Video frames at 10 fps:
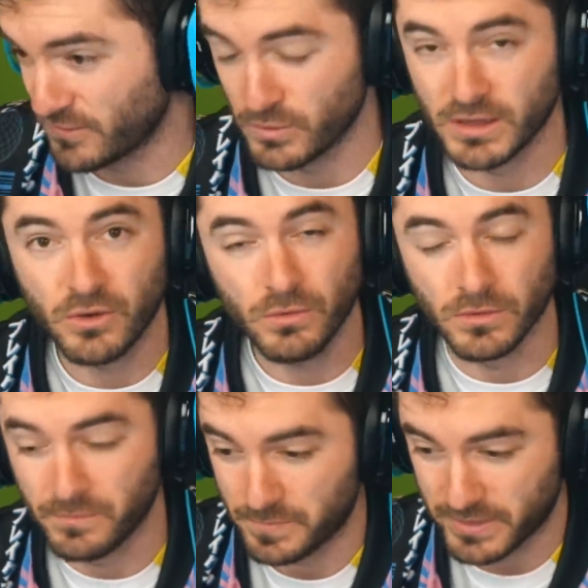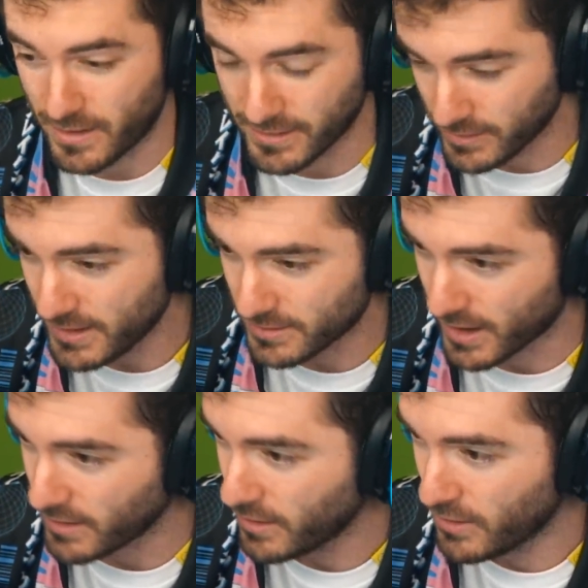really cool. I like
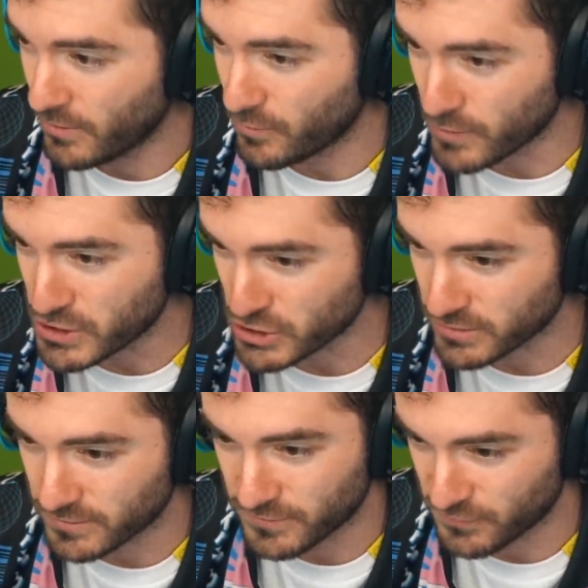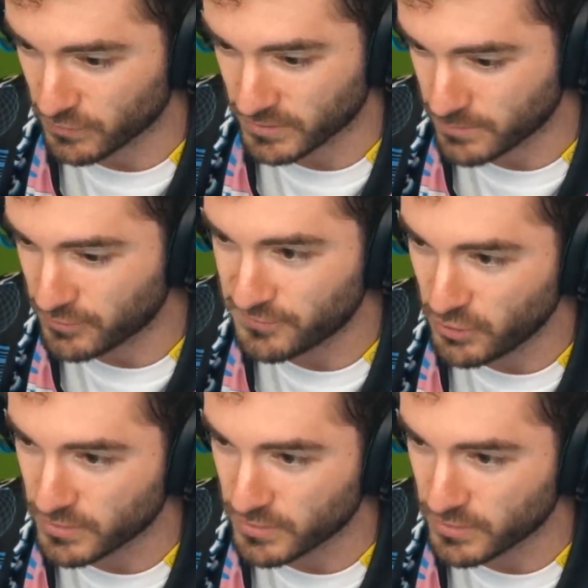that. We should certainly pursue